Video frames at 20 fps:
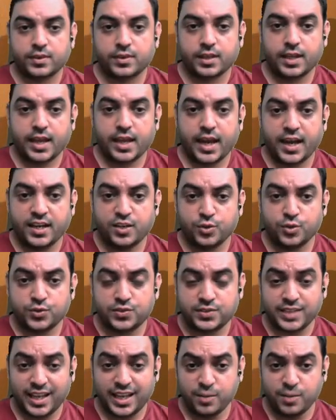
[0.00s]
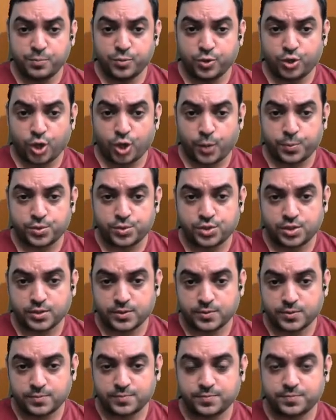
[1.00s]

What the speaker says: and you sell put option